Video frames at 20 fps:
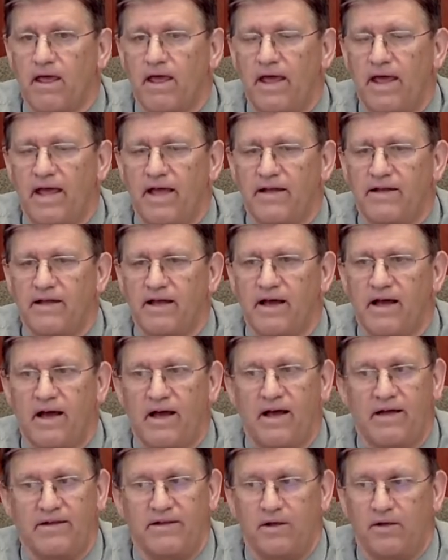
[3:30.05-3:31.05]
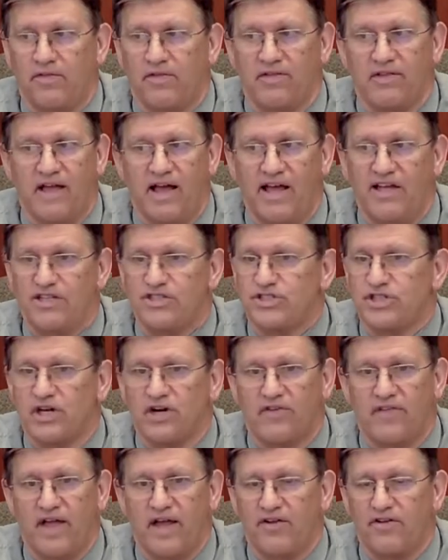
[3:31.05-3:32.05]
And, the lion's share
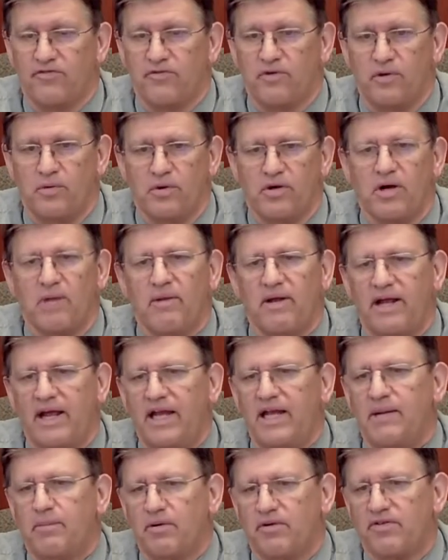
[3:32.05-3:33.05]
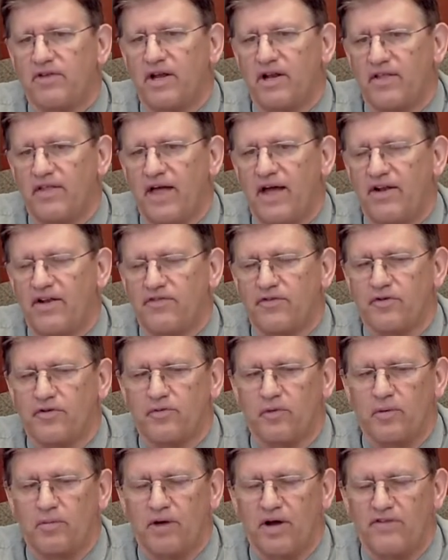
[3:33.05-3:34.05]
of that is street work. I'll bet 80% of that is for
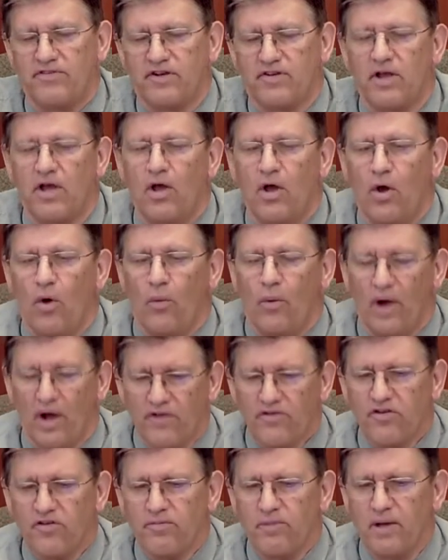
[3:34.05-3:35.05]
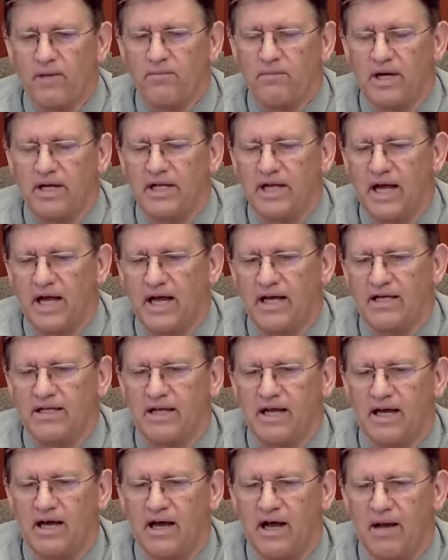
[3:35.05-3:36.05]
street projects. We also spend money on
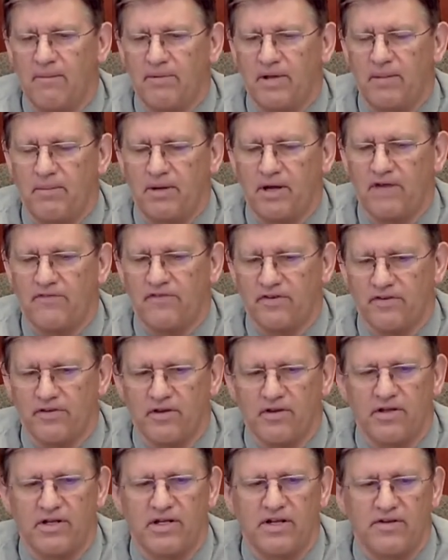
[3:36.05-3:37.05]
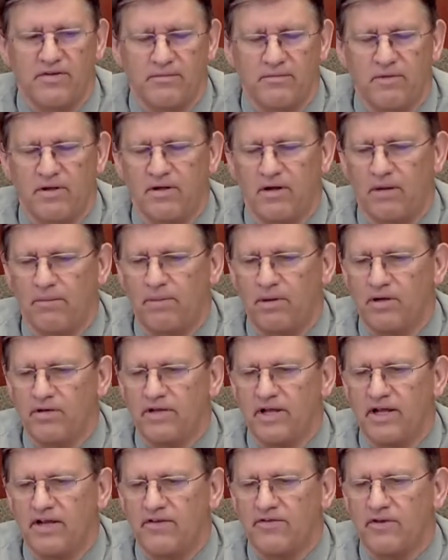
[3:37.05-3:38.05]
upkeeping our facilities and our
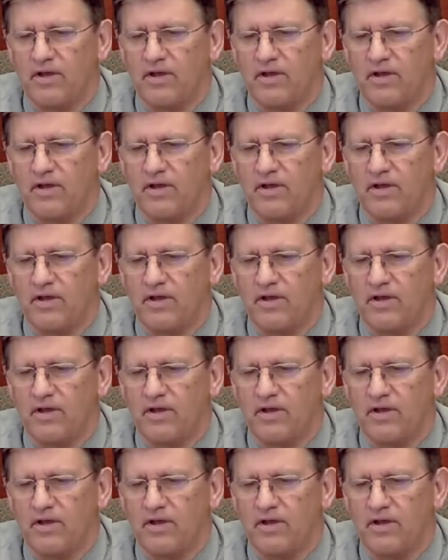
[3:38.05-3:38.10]
buildings.